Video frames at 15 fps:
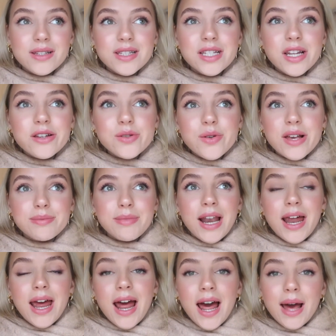Sloane Square is
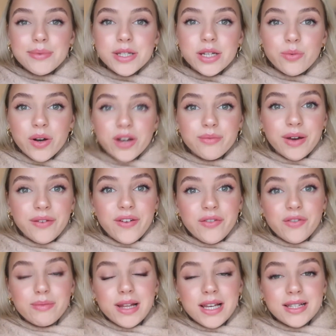my absolute one of my
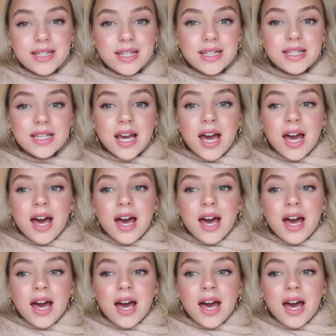favorite places.